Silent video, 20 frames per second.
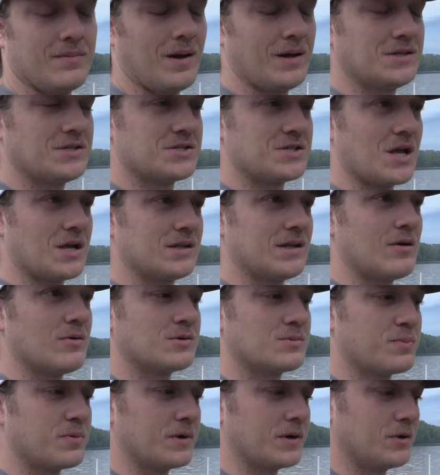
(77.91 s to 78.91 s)
I just thought that
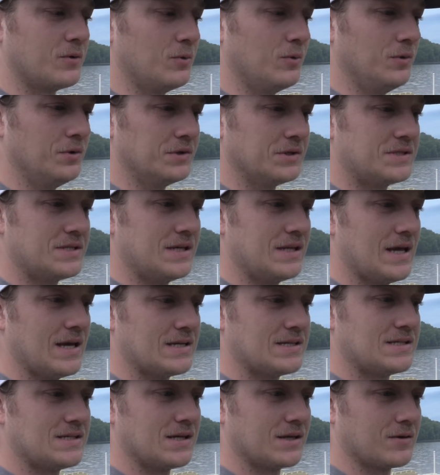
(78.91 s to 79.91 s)
was pretty cool to see that
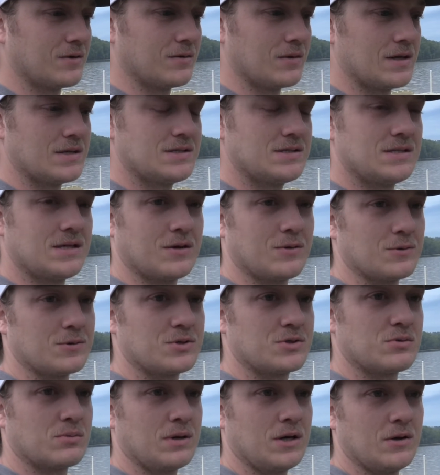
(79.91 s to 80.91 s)
sticker. That sticker's
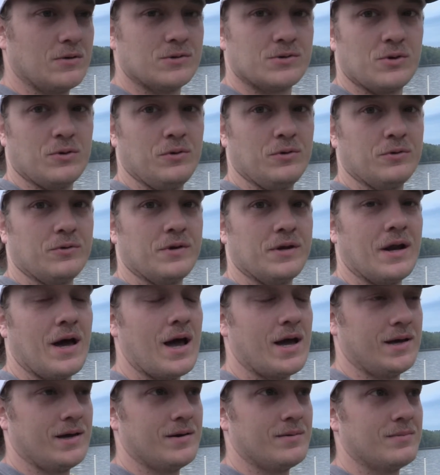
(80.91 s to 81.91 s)
three years older than
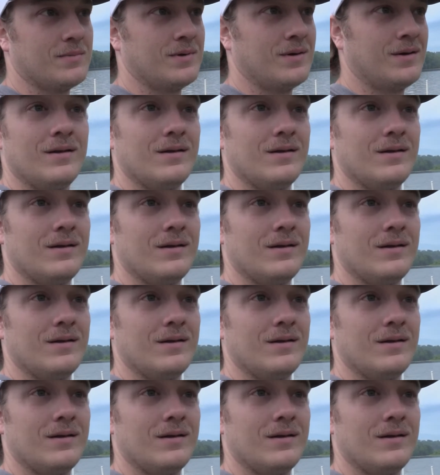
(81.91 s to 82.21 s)
I am.